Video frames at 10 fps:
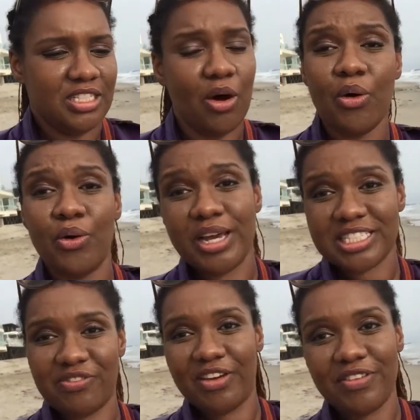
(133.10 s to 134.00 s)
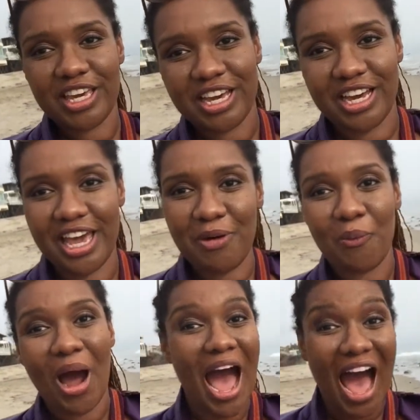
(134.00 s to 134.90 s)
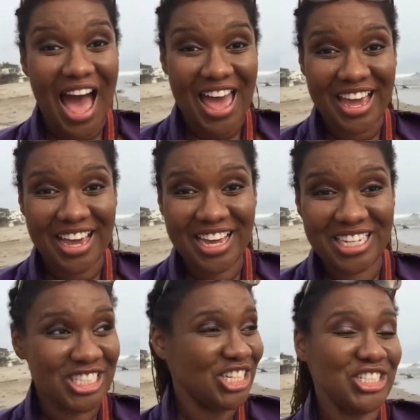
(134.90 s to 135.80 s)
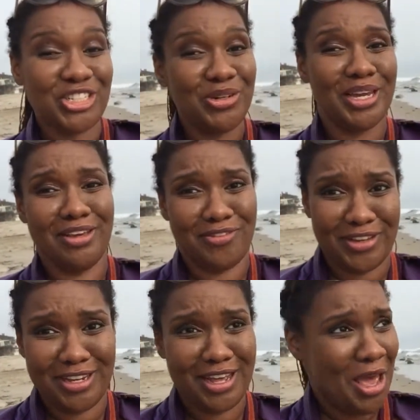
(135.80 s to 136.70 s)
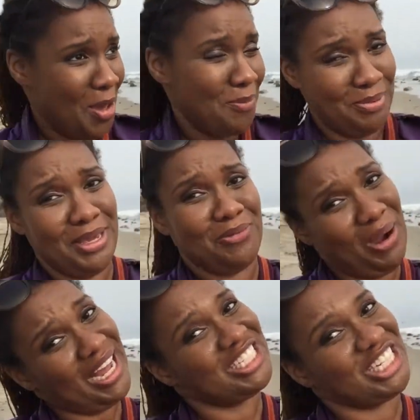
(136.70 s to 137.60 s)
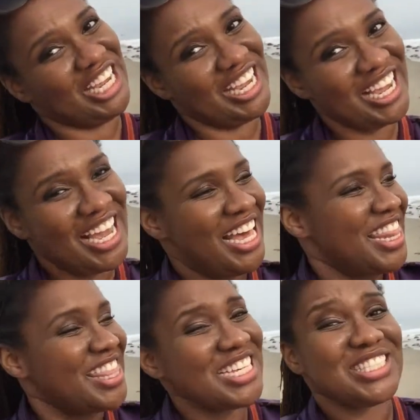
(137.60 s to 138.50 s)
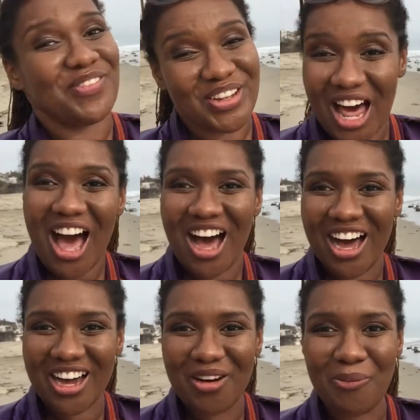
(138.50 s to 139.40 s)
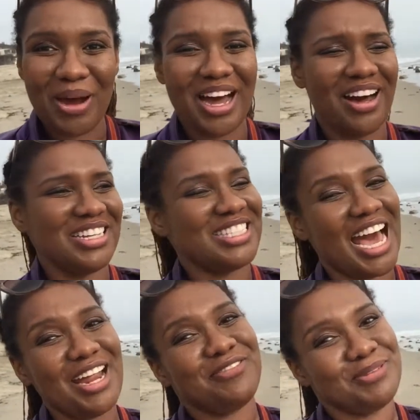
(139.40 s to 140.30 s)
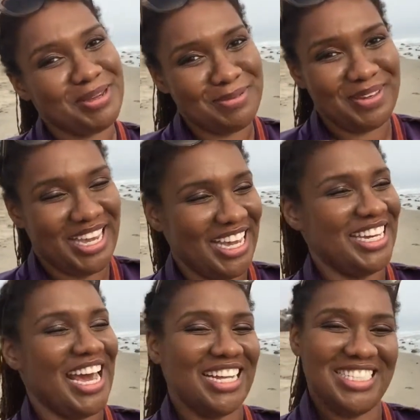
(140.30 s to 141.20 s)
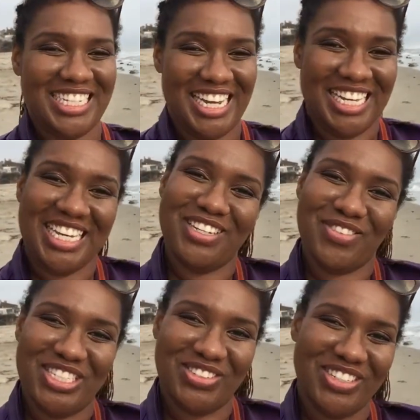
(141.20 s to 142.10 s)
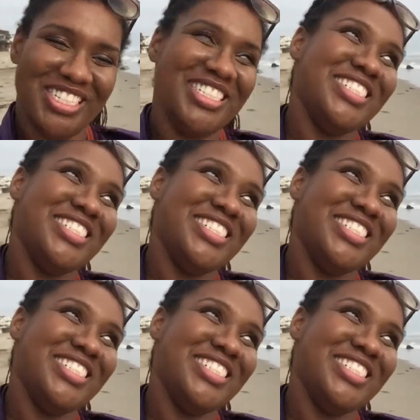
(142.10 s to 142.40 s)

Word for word: so who is Vivia and why should you even be watching this vlog? Well, aside from me being an outstanding individual,